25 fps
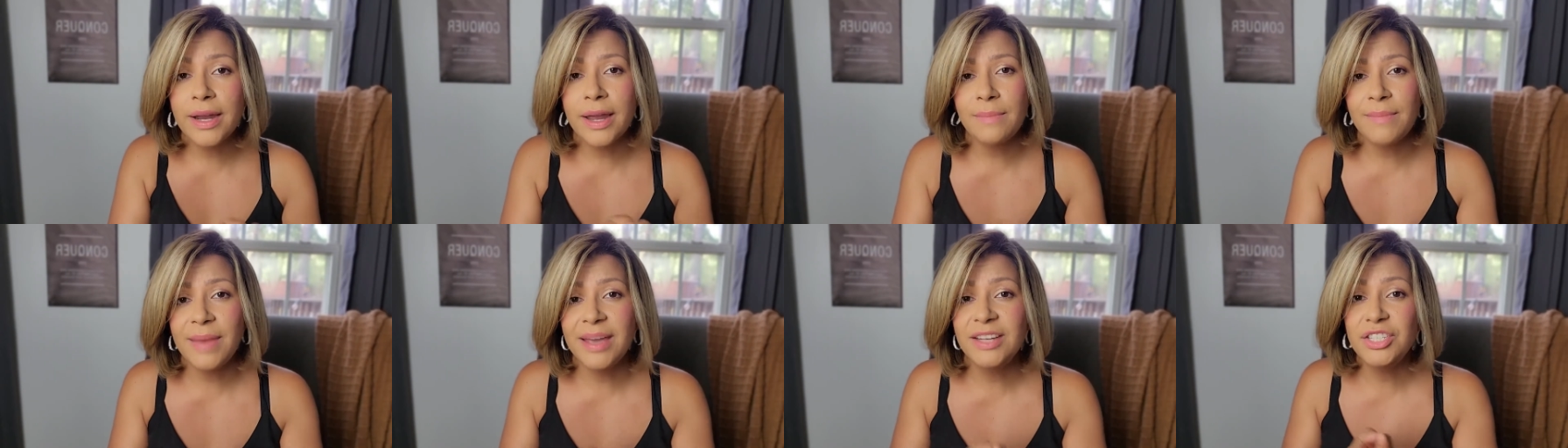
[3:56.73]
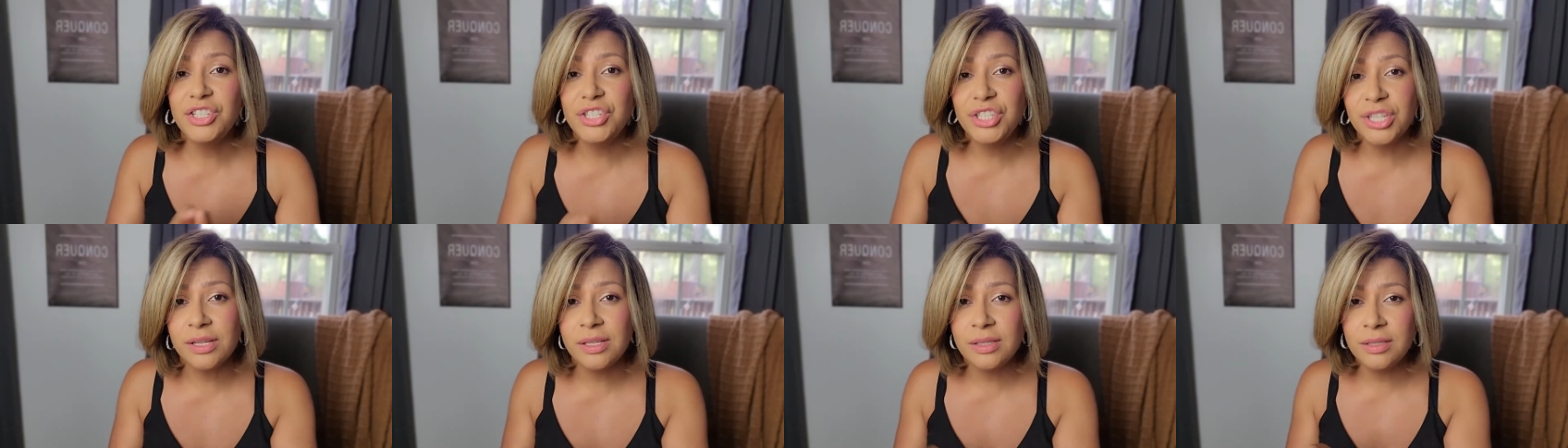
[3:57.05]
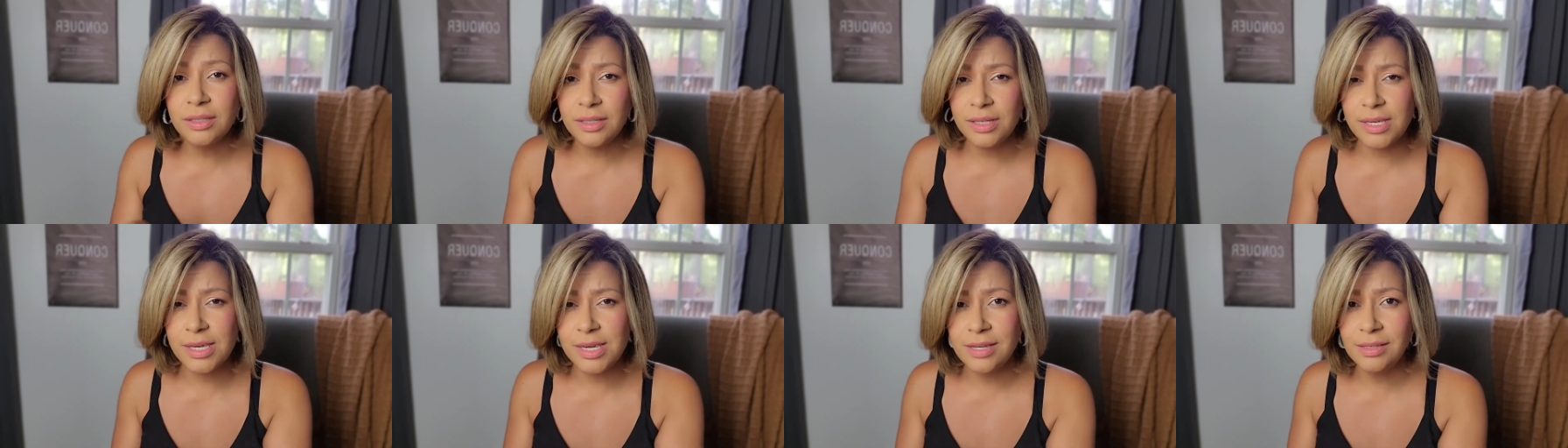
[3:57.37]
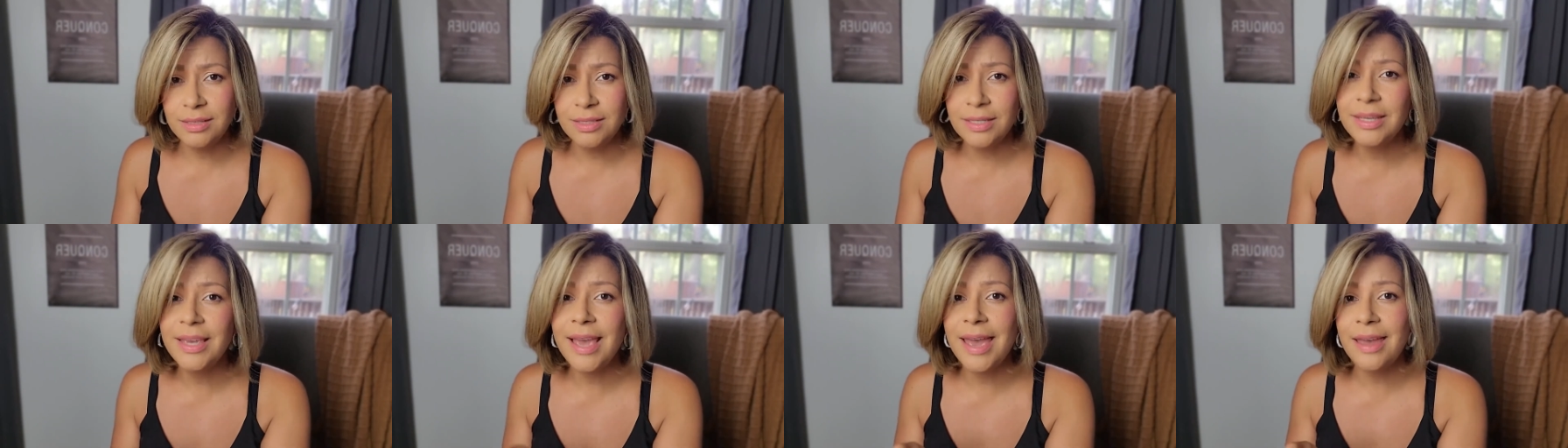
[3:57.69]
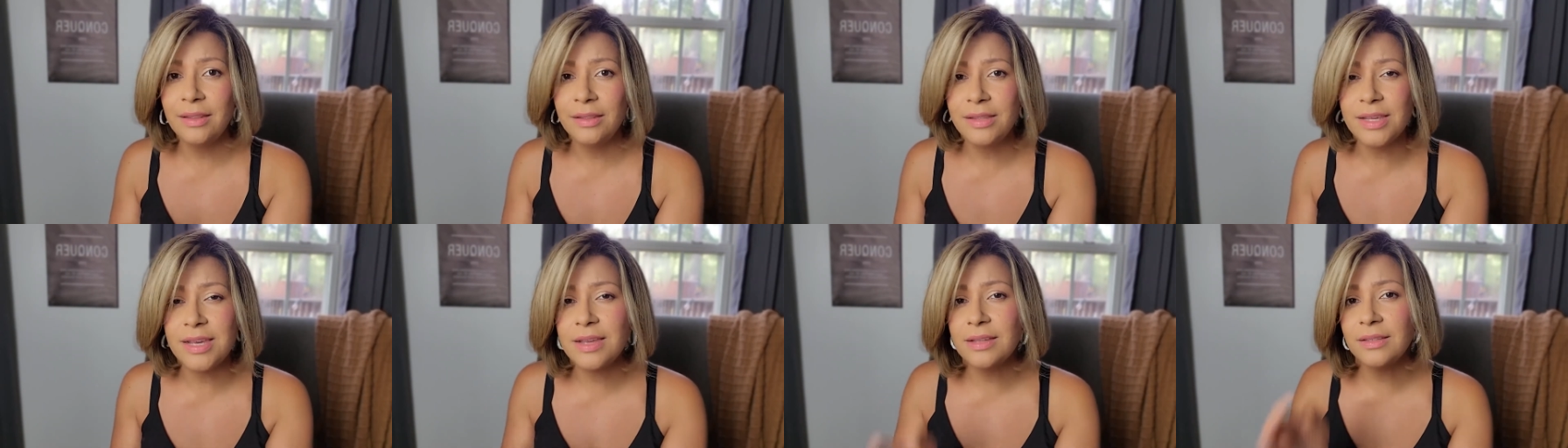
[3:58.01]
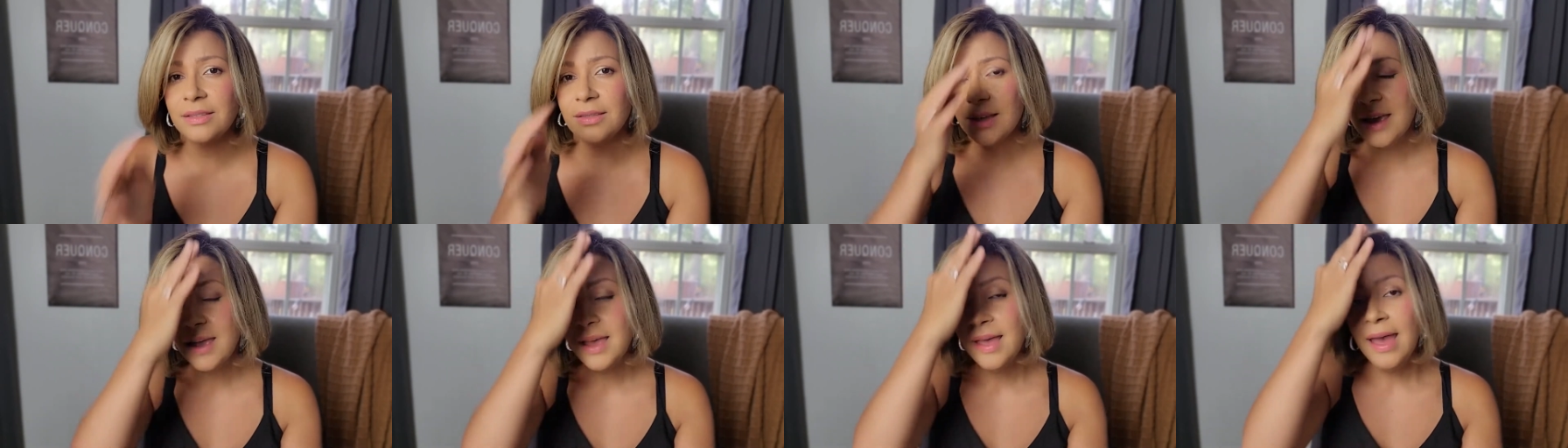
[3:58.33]
am I just looking to get
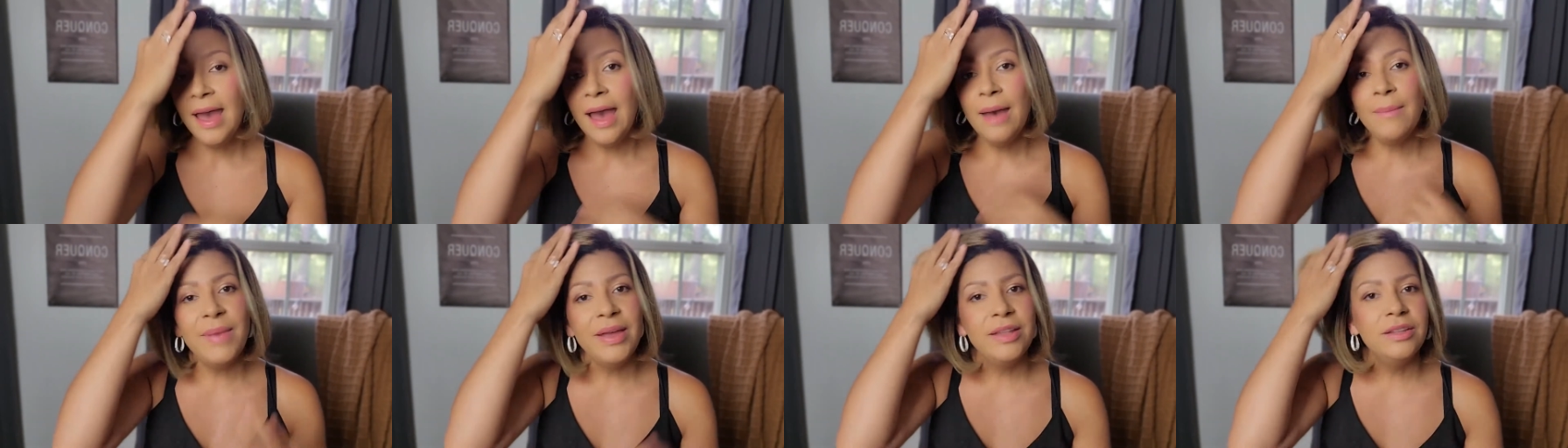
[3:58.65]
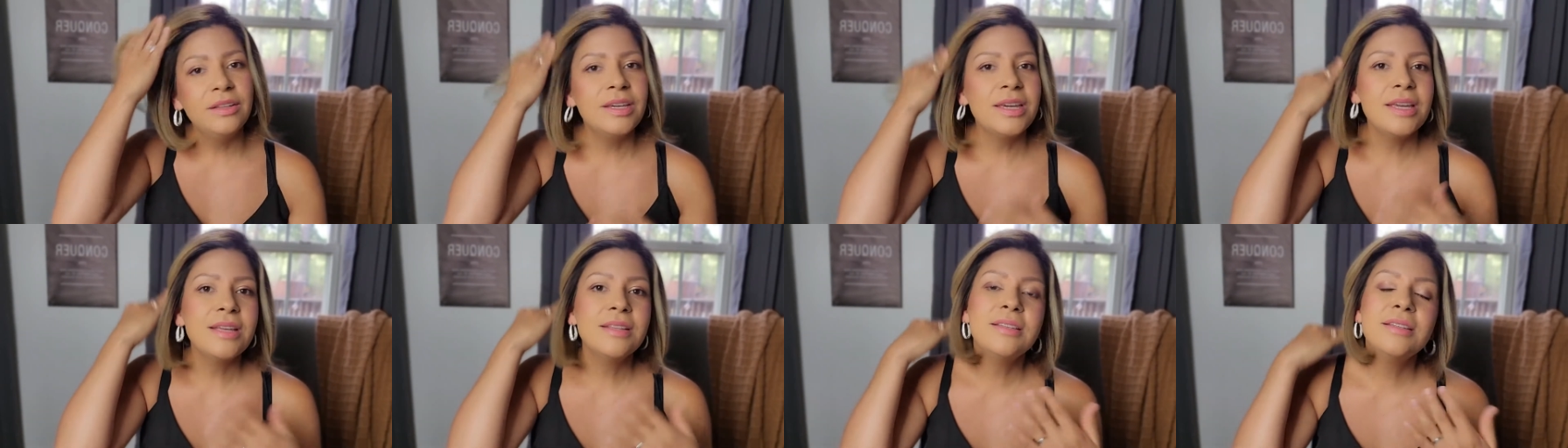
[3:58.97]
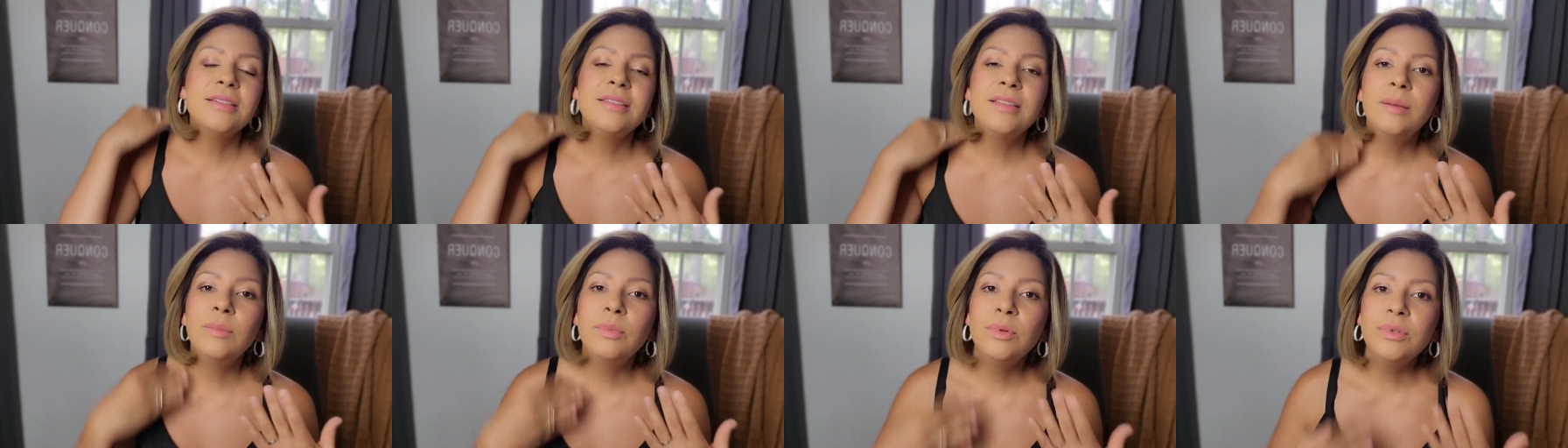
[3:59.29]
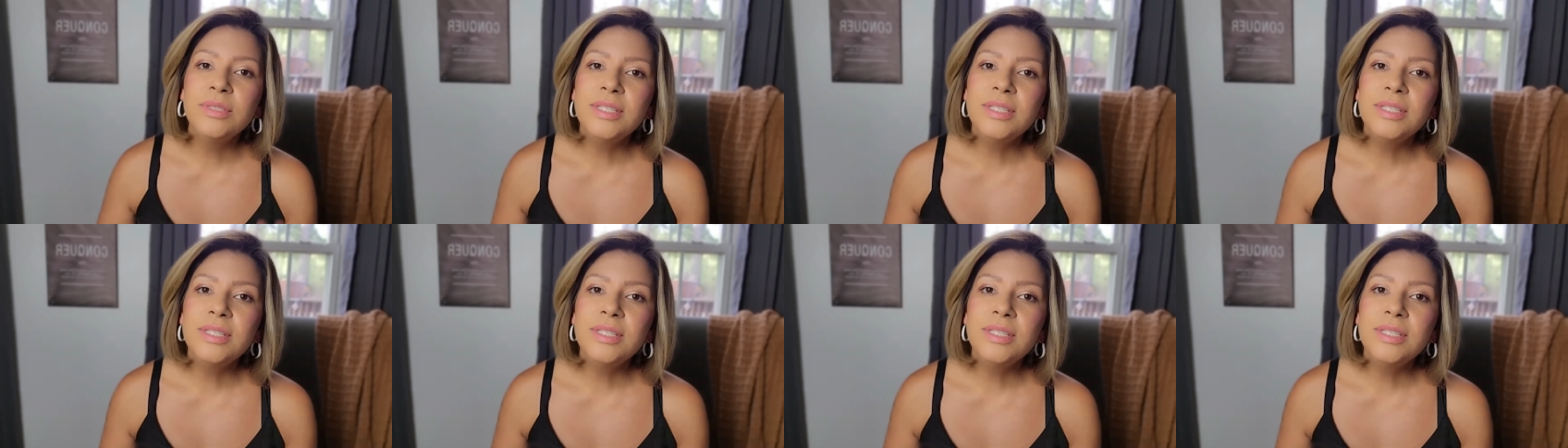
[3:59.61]
leads? Am I looking to double